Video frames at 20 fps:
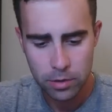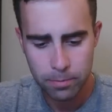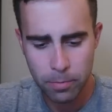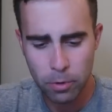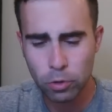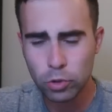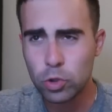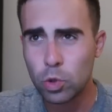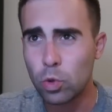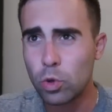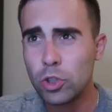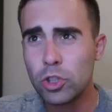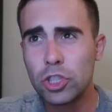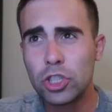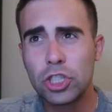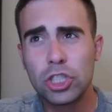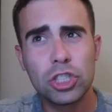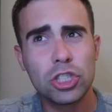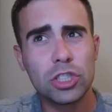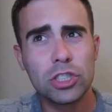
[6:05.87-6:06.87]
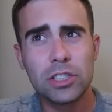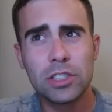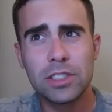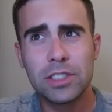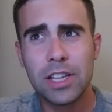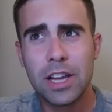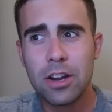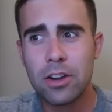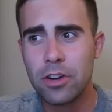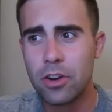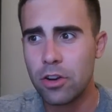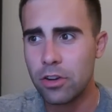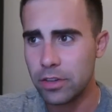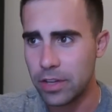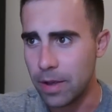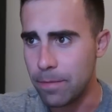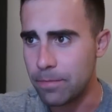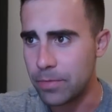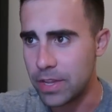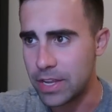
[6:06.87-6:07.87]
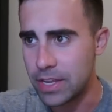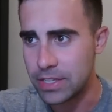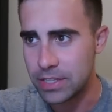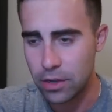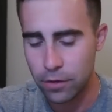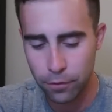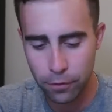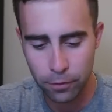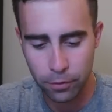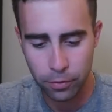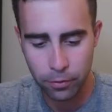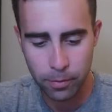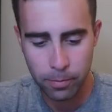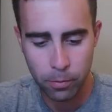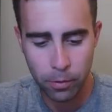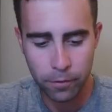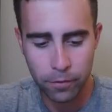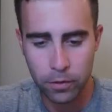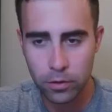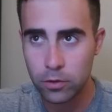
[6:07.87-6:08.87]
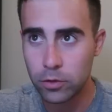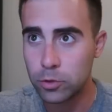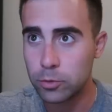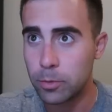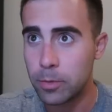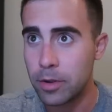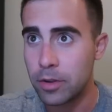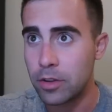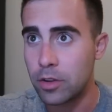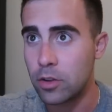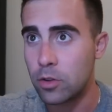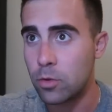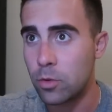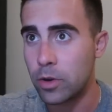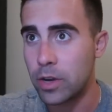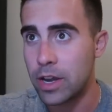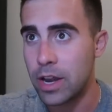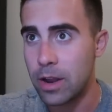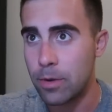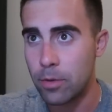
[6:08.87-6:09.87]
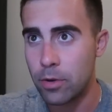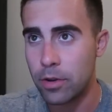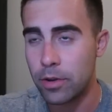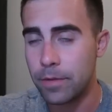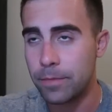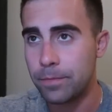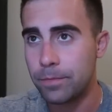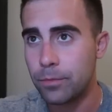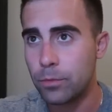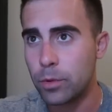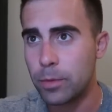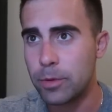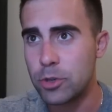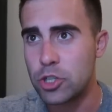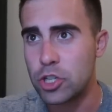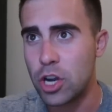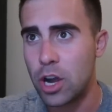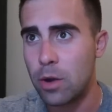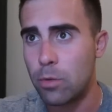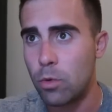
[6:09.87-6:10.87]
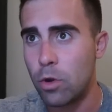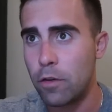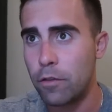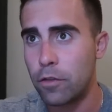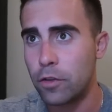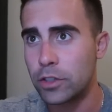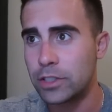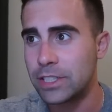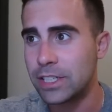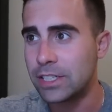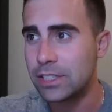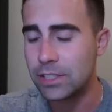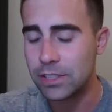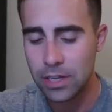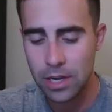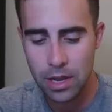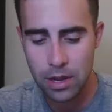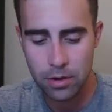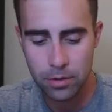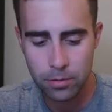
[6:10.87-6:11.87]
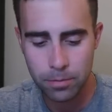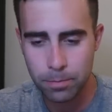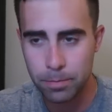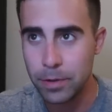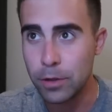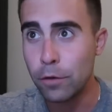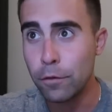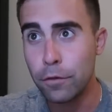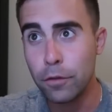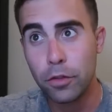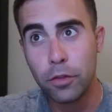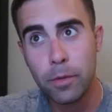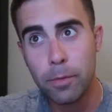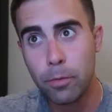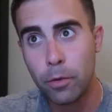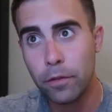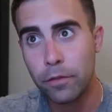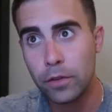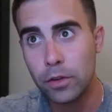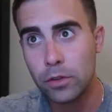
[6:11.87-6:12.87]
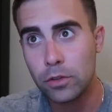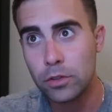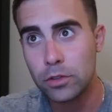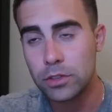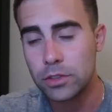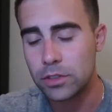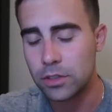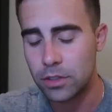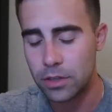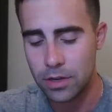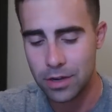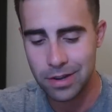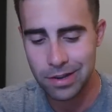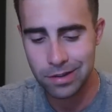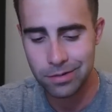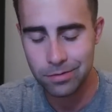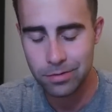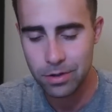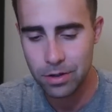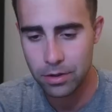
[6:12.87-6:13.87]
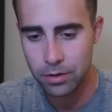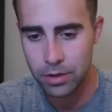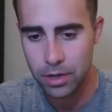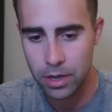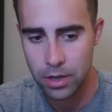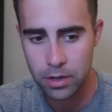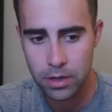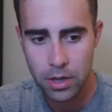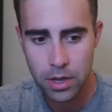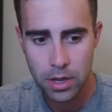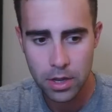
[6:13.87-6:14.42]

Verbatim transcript: Paul George there at all? Yep, he's there for three-point field goals. What about Gordon Hayward? What about John Wall for assists? No. Beal for three-point field goals? No. Okay.